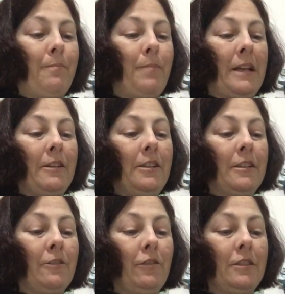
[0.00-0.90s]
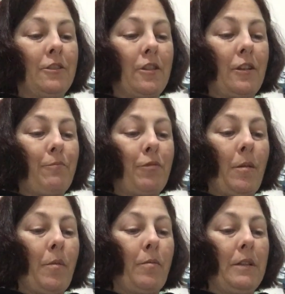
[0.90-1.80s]
But I acknowledge that it
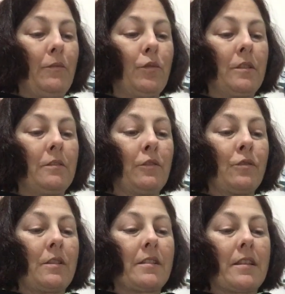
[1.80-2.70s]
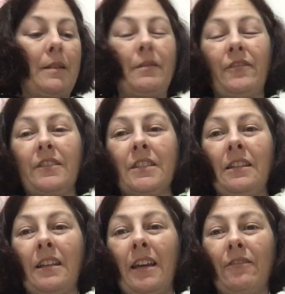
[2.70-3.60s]
probably wouldn't look the same if it
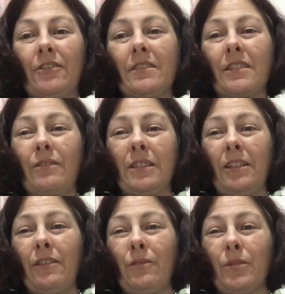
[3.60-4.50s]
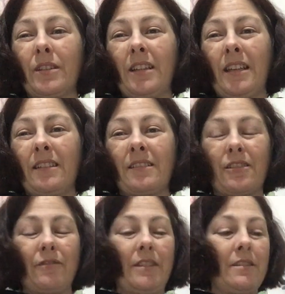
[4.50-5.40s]
didn't have it, so I don't know what the
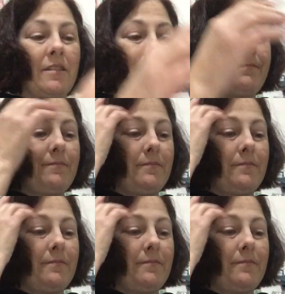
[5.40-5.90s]
answer is.